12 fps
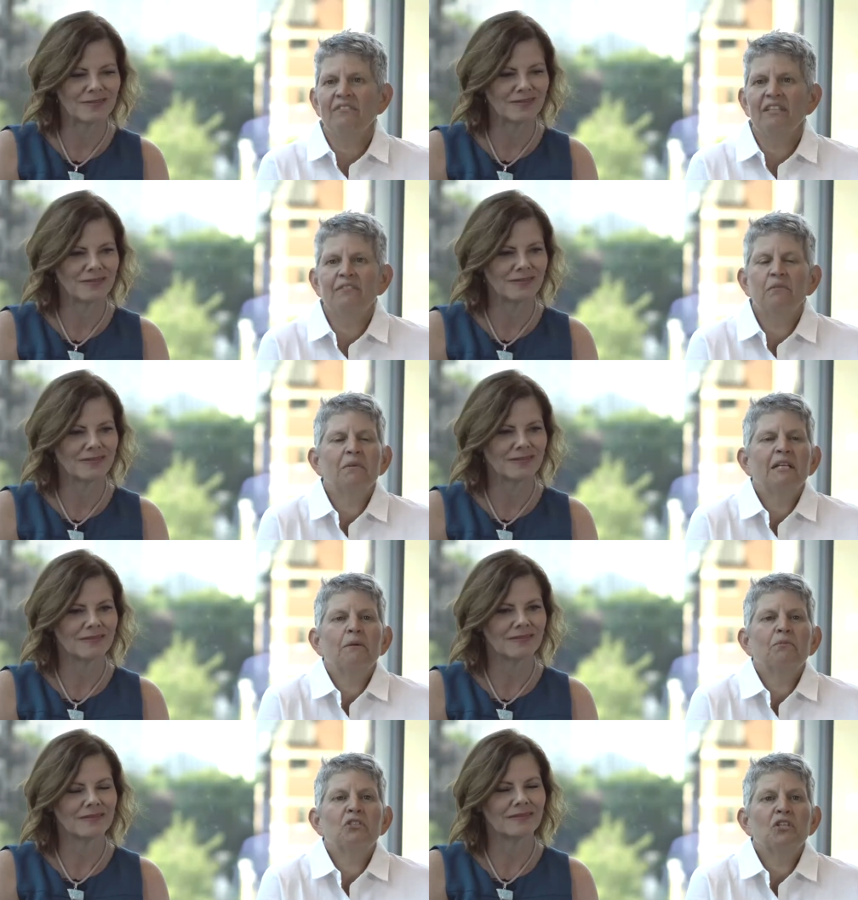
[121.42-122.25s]
Speaker 1: haven't even
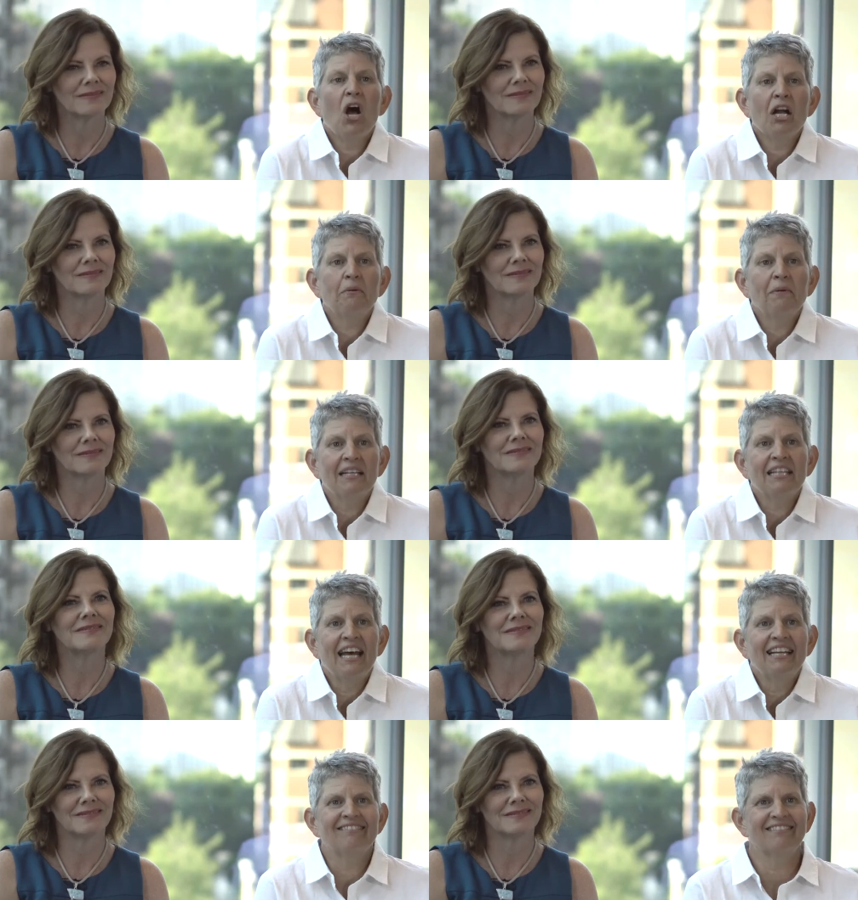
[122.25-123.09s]
been able to talk
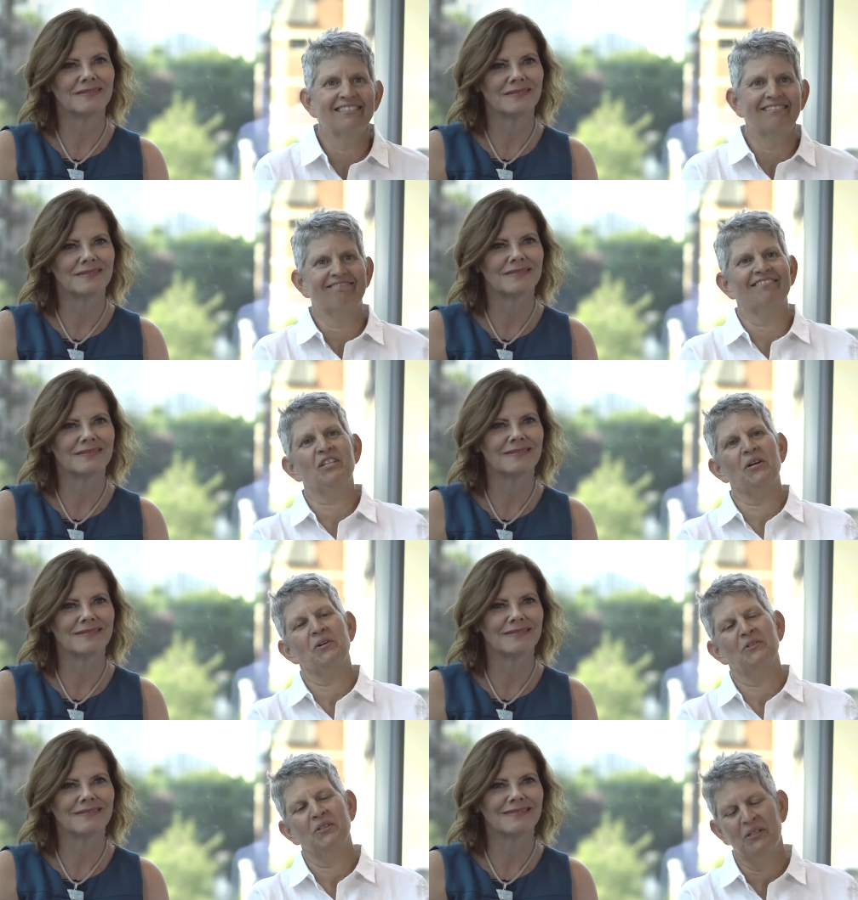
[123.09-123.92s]
about that.
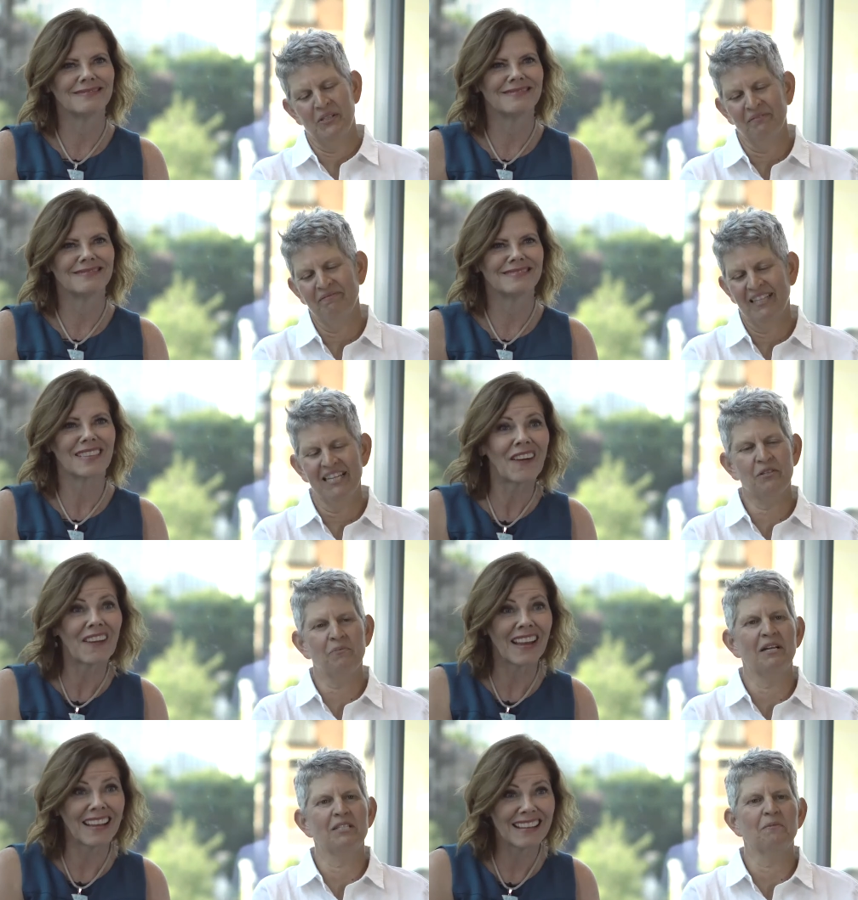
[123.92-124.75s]
So, you know,
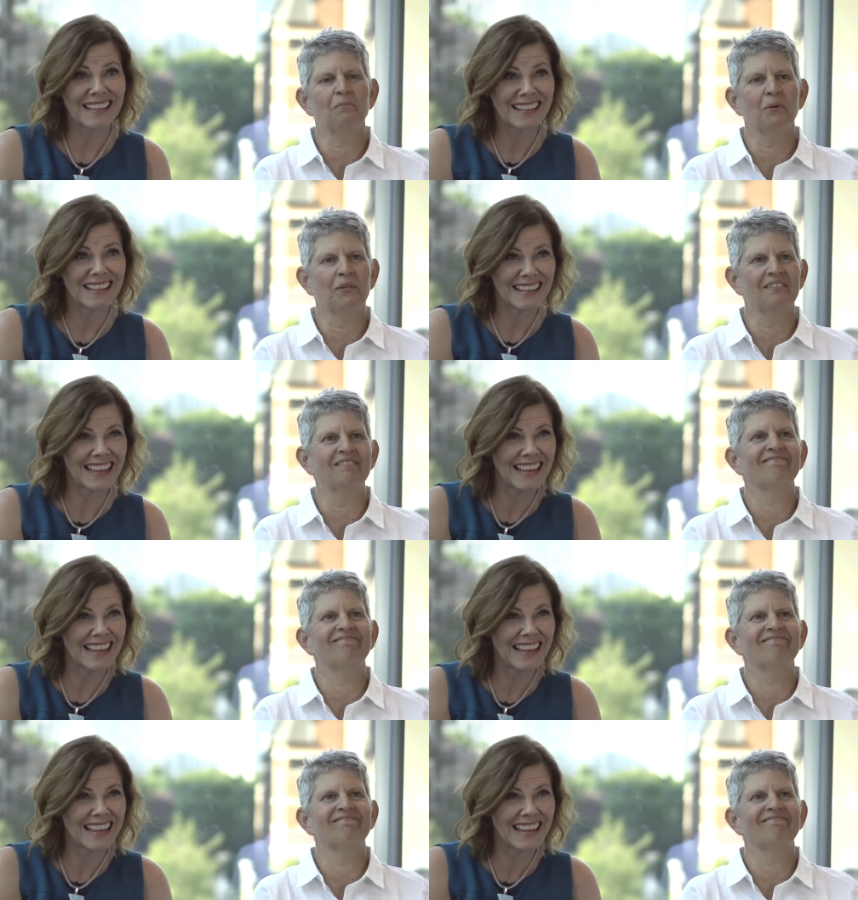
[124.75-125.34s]
that's okay. why it's important.